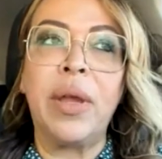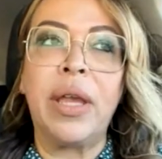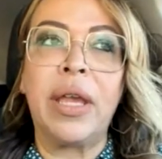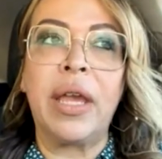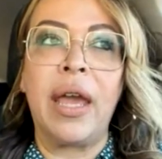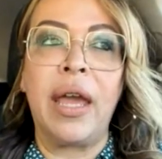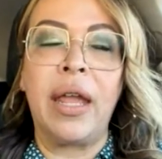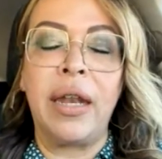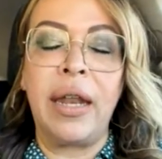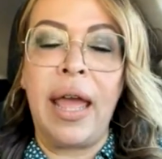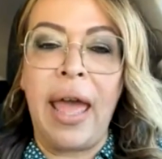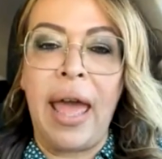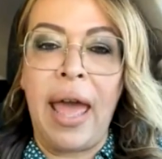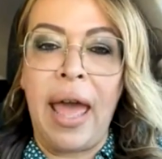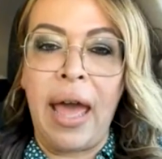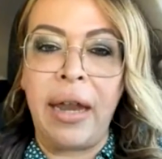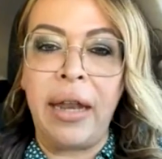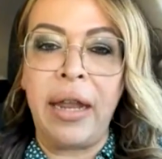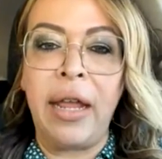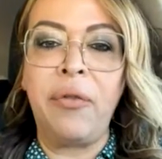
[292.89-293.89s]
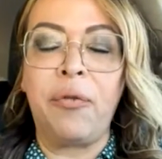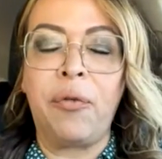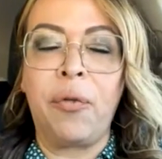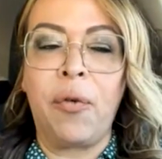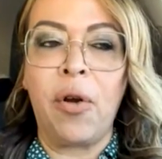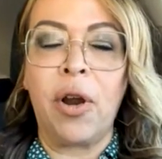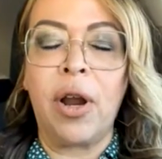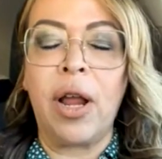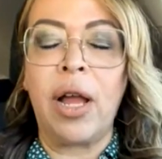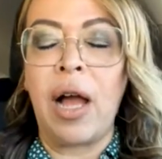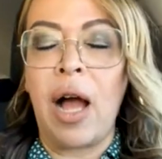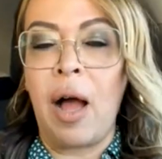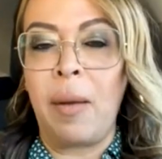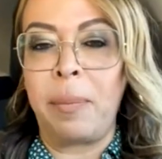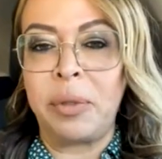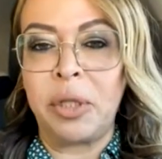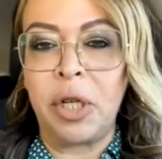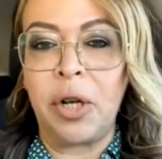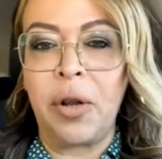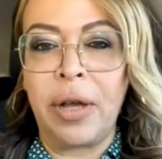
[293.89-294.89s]
we can add it for
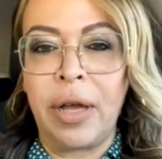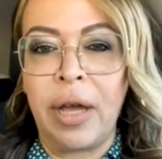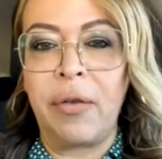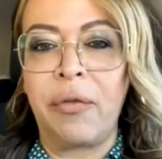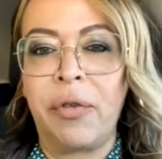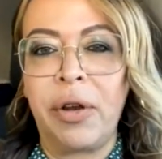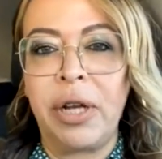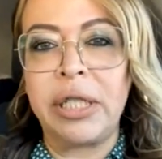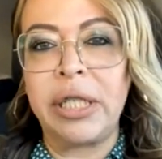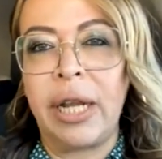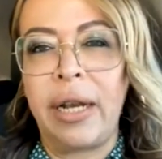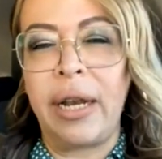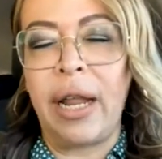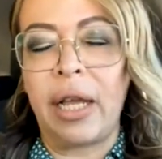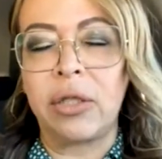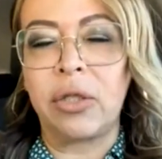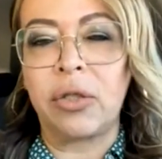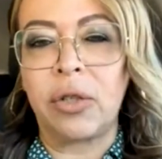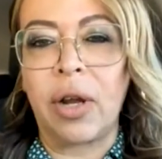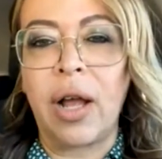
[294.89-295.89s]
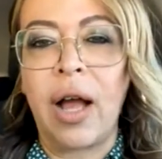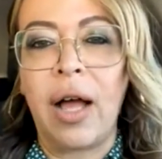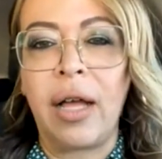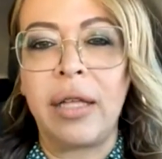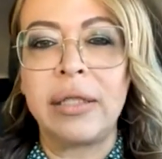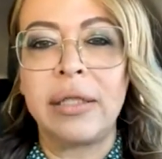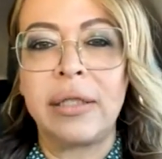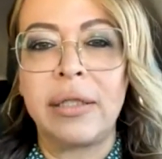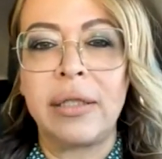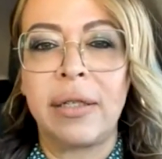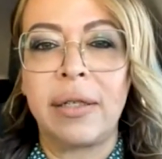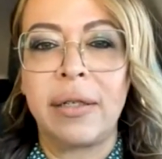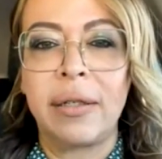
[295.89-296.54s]
optional coverage and boost your costs.